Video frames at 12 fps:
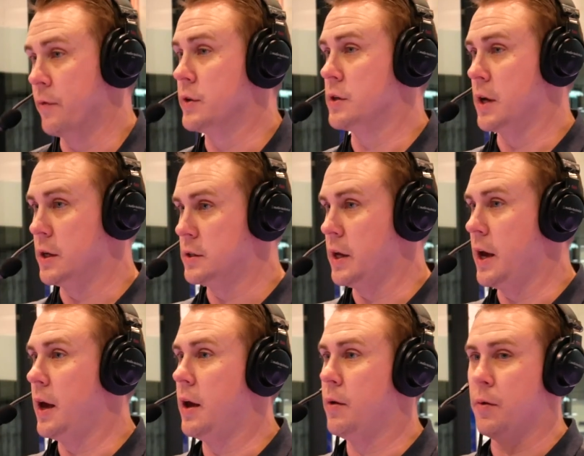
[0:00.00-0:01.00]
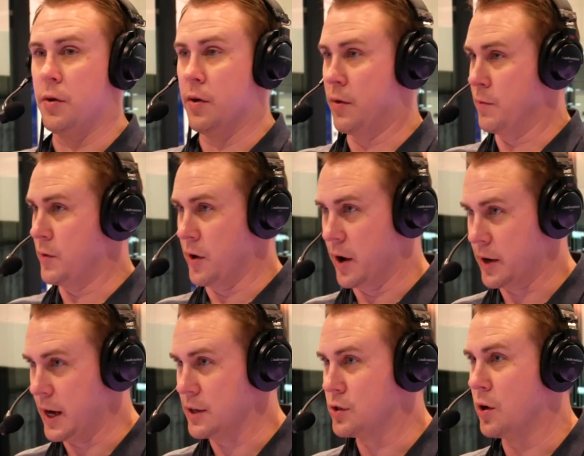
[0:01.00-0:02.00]
but if it's a nice day, you
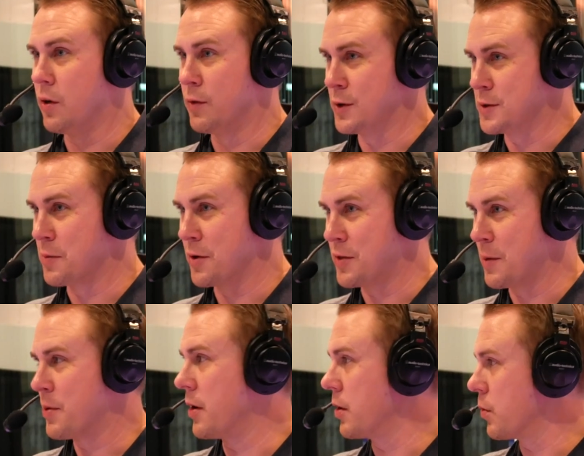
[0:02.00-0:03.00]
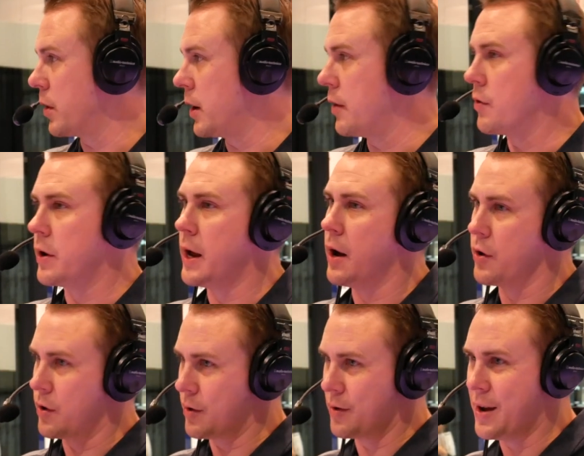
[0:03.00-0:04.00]
got guests over, it's a birthday party or whatever. Now
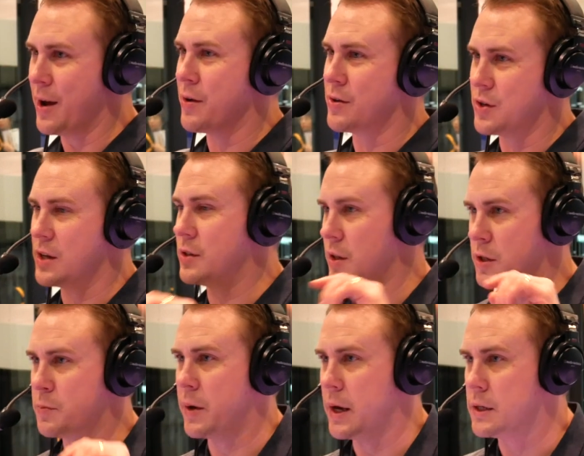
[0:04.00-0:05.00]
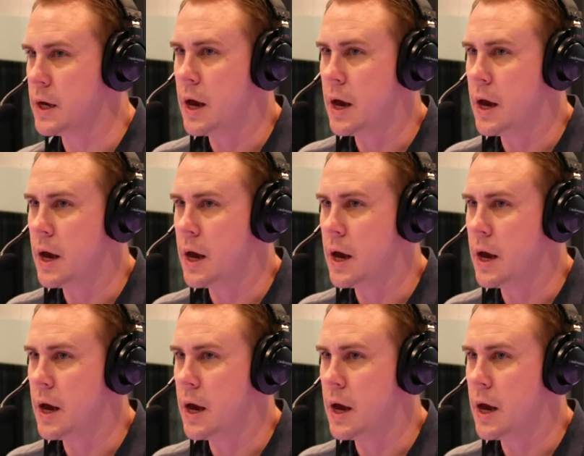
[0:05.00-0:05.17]
you're adjusting the space.